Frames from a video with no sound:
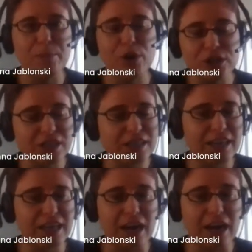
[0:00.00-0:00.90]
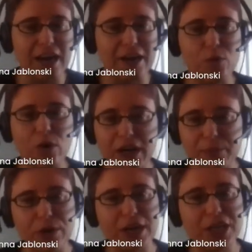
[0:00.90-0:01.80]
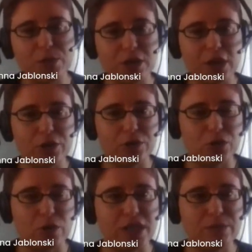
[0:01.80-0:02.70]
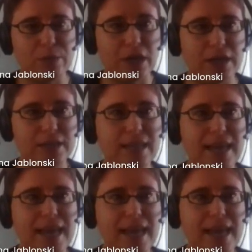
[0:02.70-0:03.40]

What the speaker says: Personally, I am quite impressed with Docusaurus because